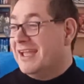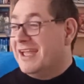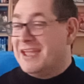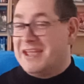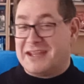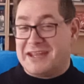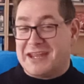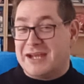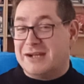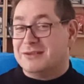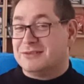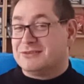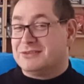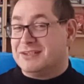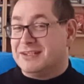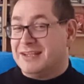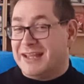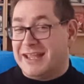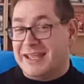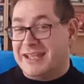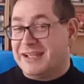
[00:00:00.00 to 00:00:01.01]
a character
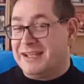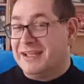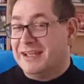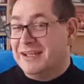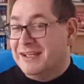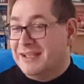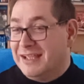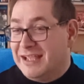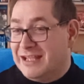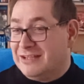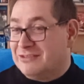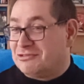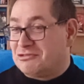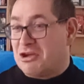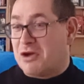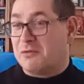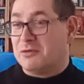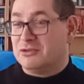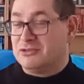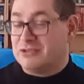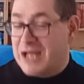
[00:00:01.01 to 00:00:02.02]
like in
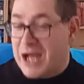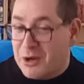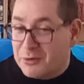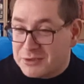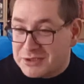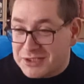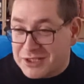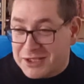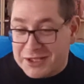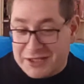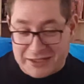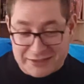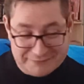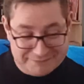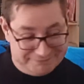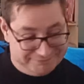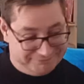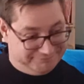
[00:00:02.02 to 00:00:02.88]
Star Wars Outlaw,